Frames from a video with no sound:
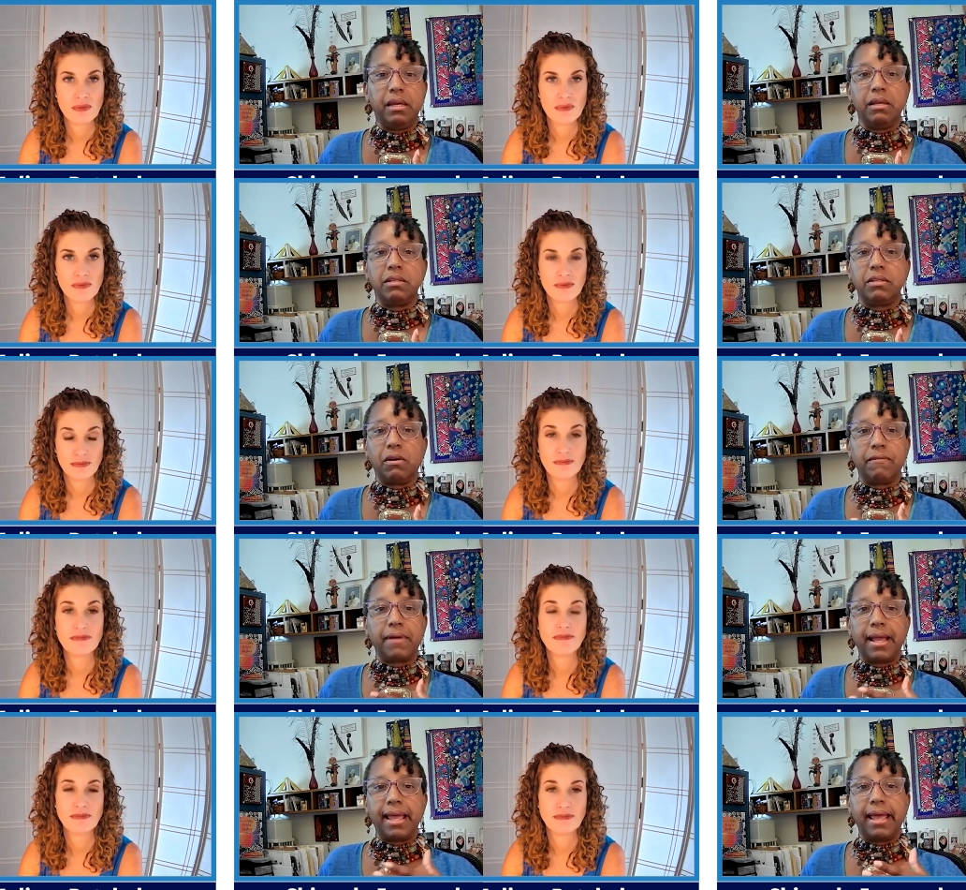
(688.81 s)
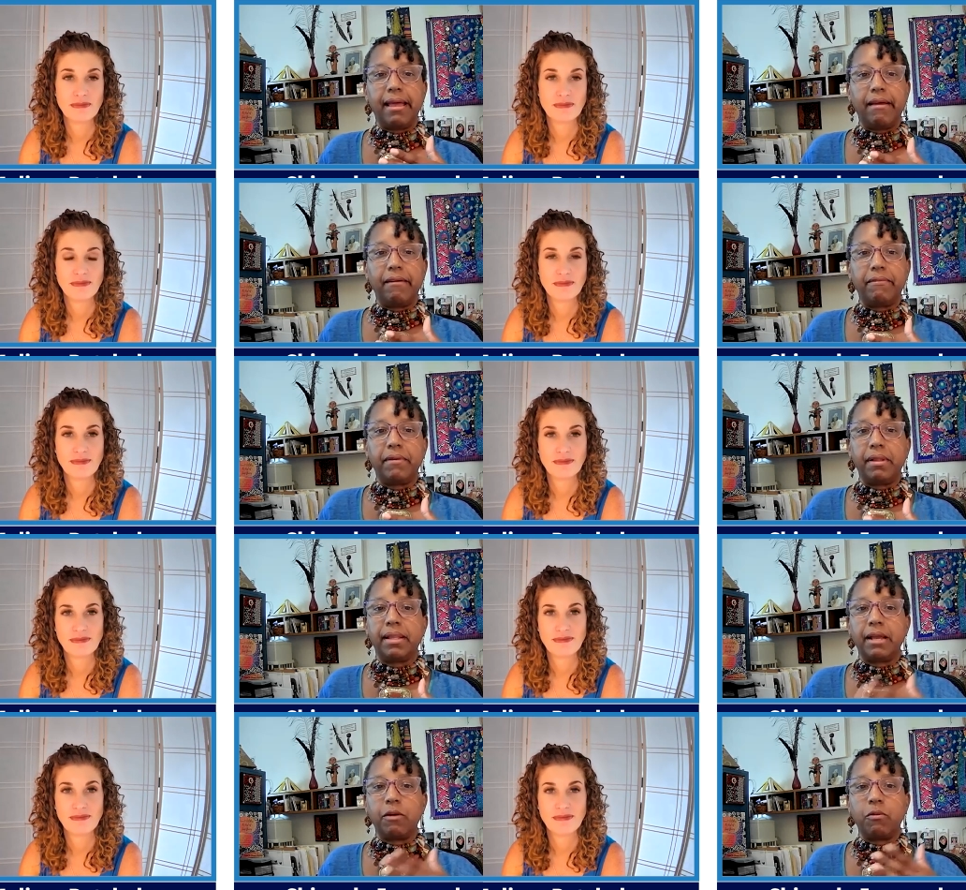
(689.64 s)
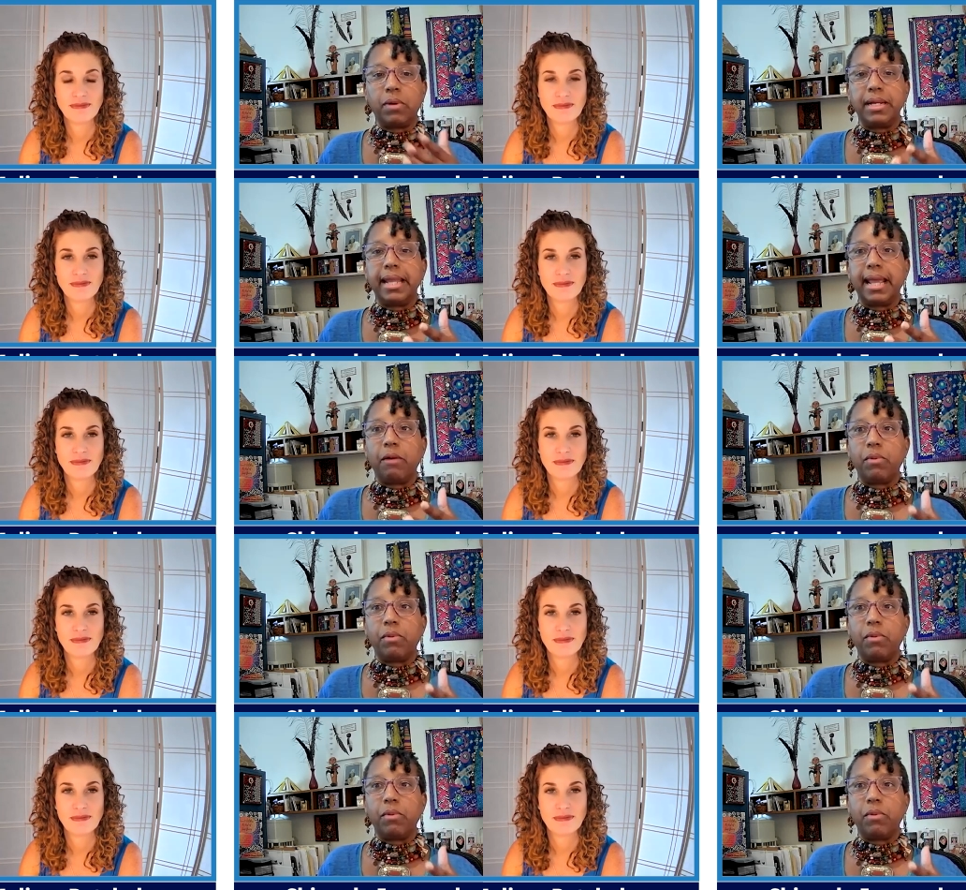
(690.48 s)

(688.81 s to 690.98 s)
Speaker 1: So if I mm. have like one day I